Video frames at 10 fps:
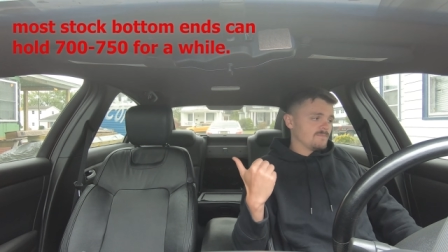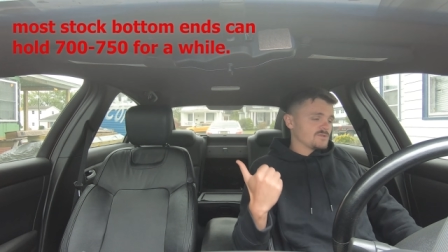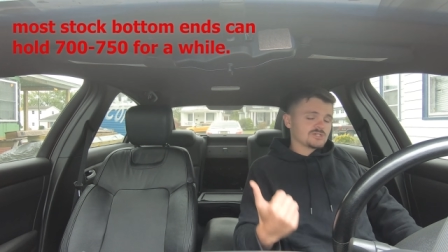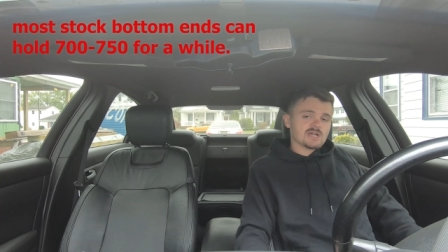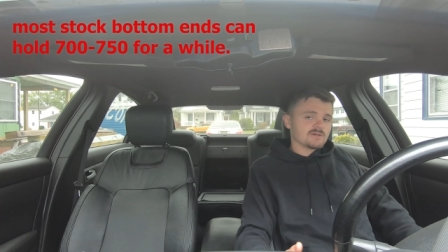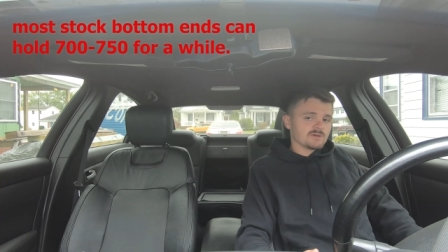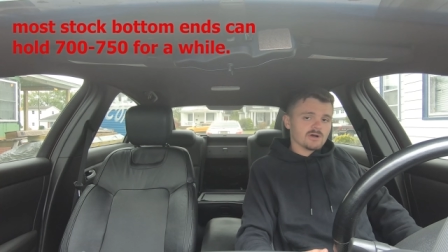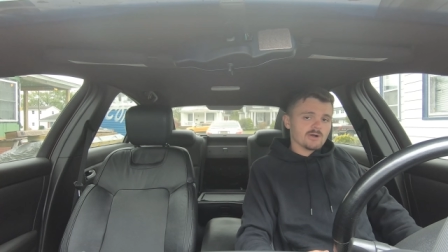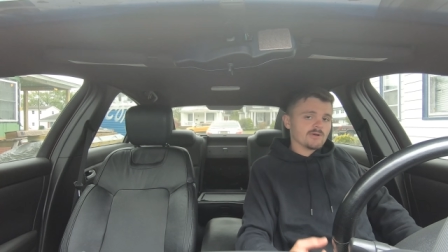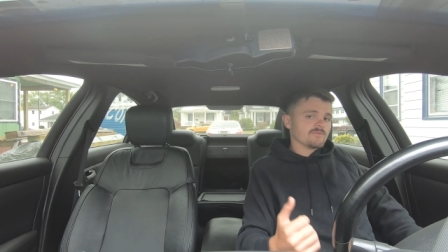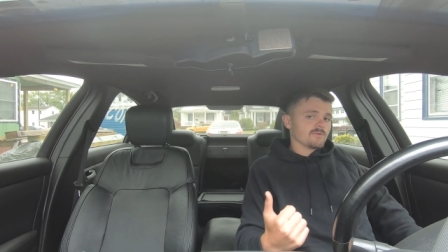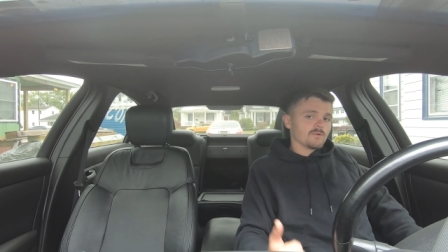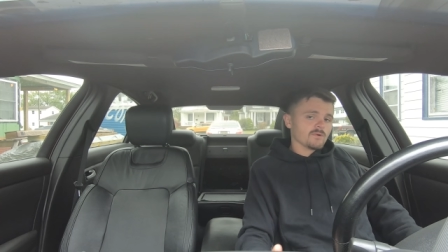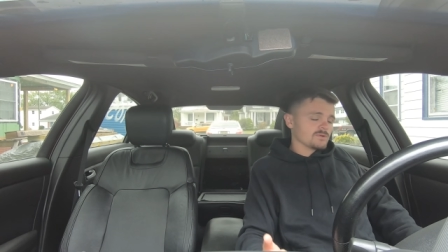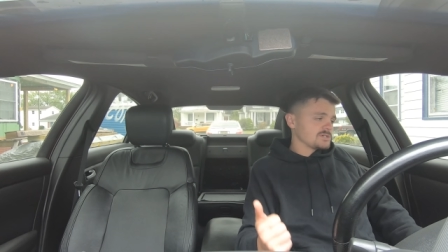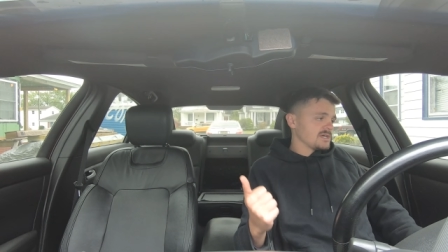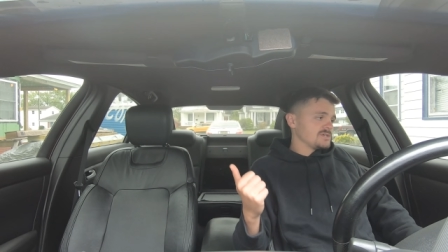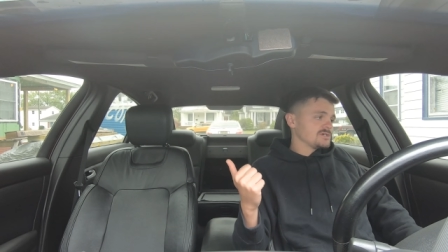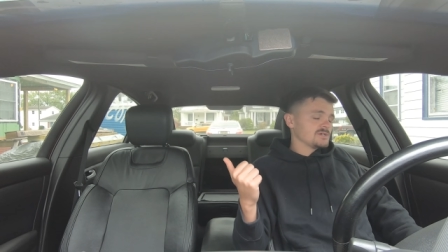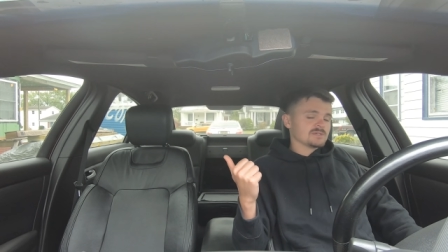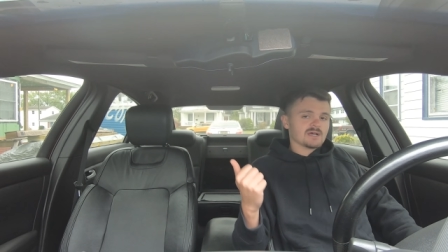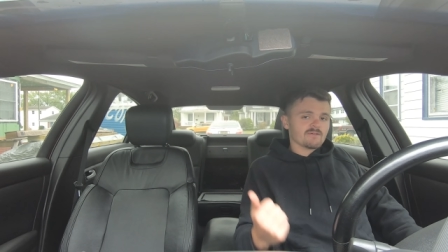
just checking the car over, oil changes.